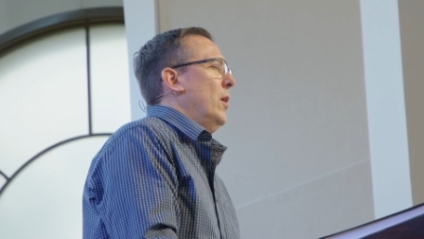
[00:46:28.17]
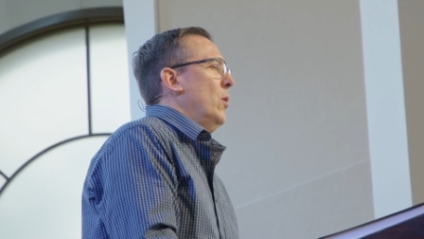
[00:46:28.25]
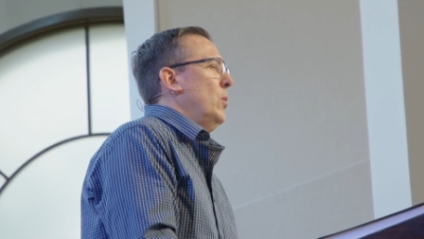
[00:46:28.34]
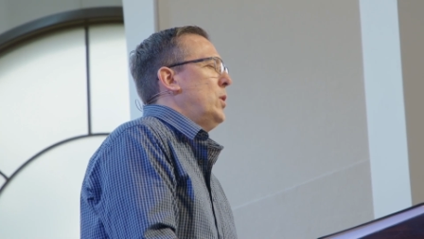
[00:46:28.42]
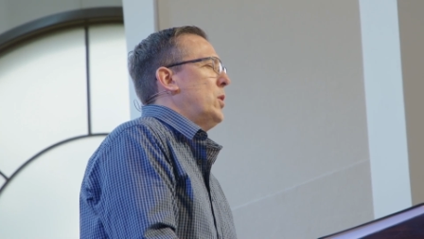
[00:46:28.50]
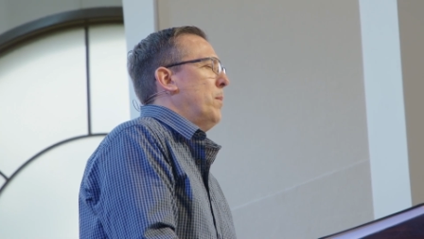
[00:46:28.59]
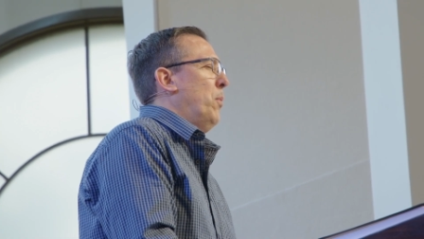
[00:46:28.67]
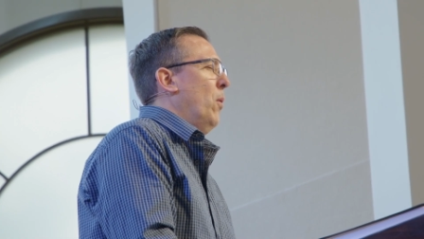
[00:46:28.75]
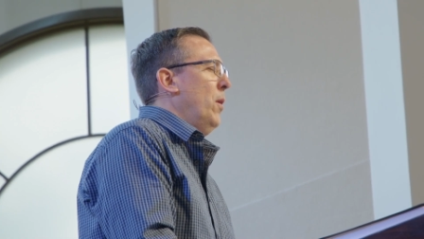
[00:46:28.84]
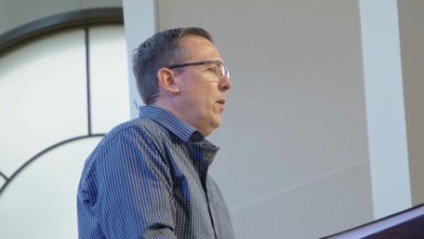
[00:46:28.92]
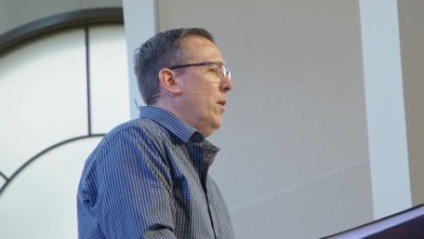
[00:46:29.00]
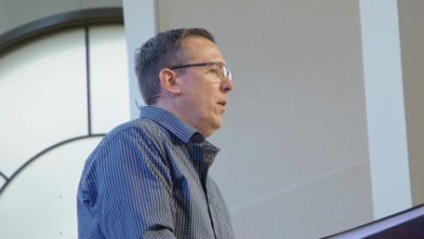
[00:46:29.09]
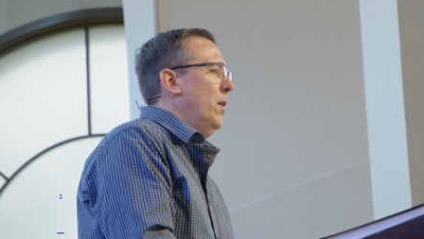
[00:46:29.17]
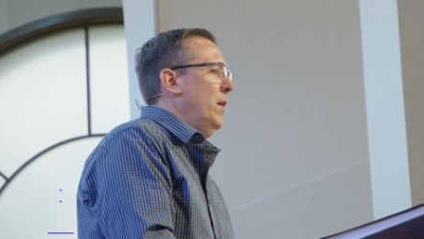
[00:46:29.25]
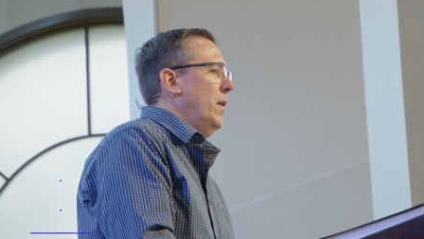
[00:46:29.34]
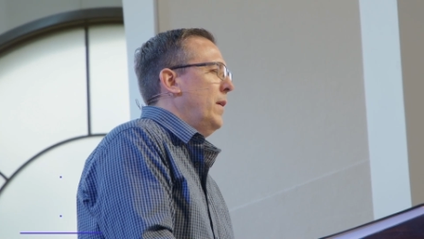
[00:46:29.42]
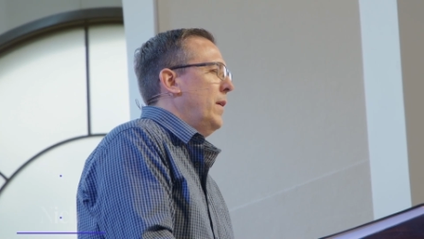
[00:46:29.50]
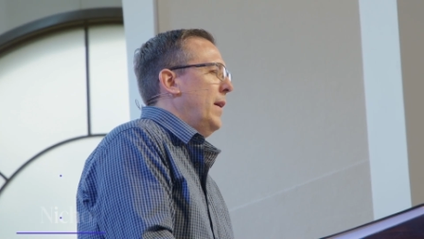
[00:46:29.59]
would support her
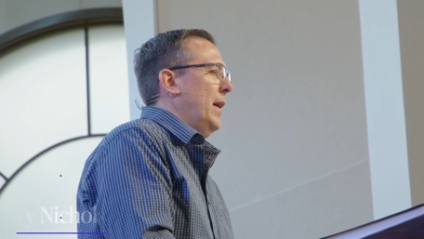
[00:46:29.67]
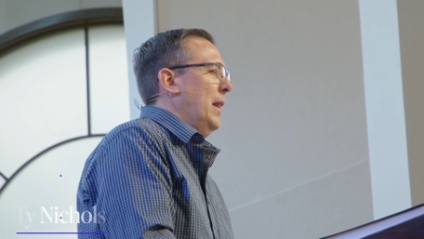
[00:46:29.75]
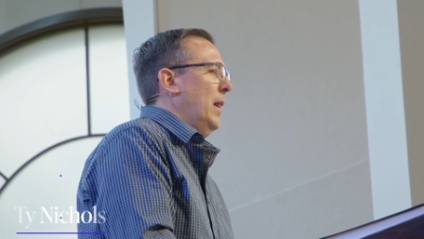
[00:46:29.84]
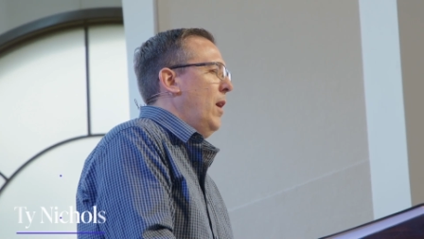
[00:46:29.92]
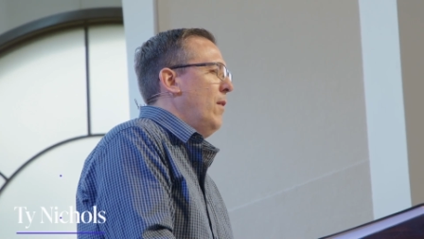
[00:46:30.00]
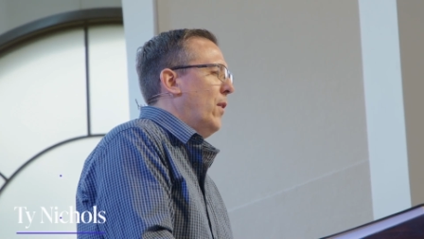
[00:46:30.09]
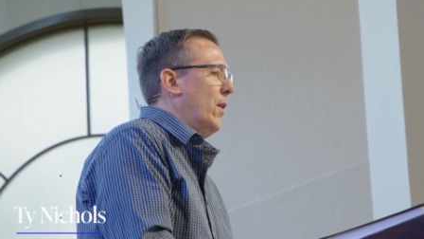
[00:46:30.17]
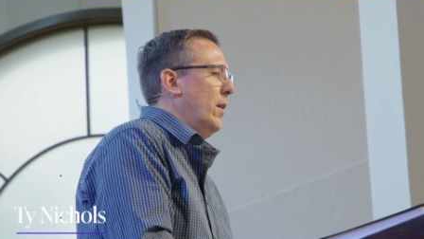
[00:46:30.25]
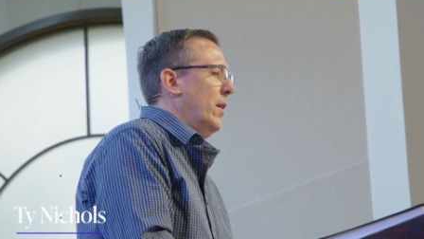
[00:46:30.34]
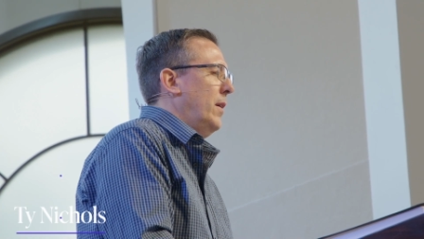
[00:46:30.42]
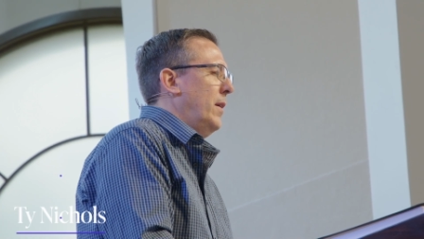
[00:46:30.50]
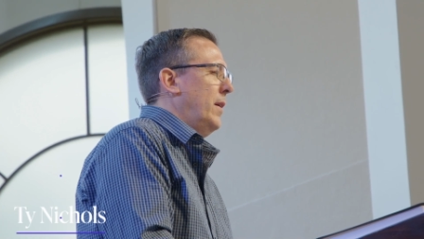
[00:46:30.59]
and love her